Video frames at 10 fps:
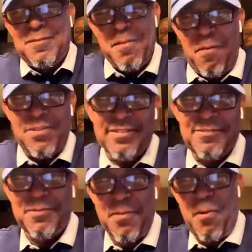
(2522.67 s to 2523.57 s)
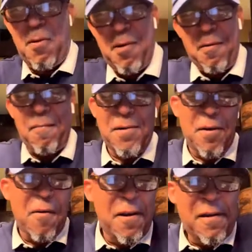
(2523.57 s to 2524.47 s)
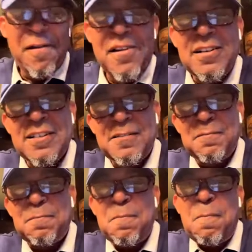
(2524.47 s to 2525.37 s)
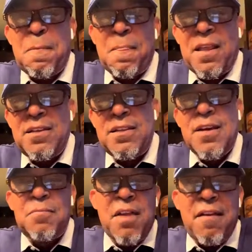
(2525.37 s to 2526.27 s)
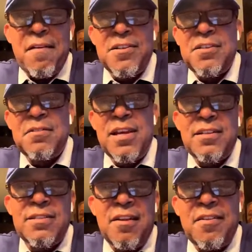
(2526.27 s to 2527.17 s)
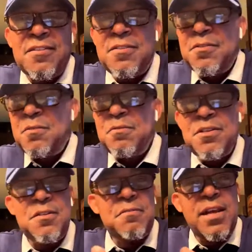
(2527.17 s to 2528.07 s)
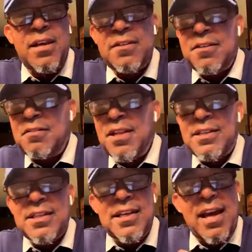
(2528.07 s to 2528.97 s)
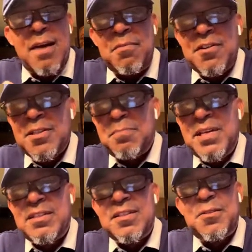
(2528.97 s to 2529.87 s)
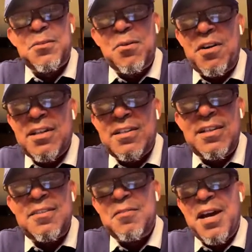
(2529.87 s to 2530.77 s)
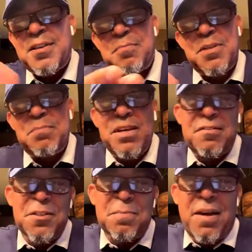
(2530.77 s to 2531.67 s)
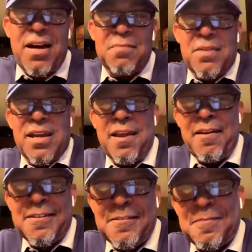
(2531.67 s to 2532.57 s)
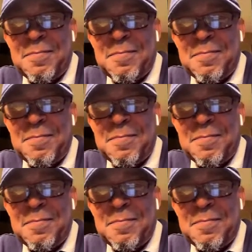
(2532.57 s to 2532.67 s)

Well, I mean, I'm wondering, okay, so I just want to know what type of scent. I mean, you let the Cowboys beat Detroit, and then you got to put me on the spot, man.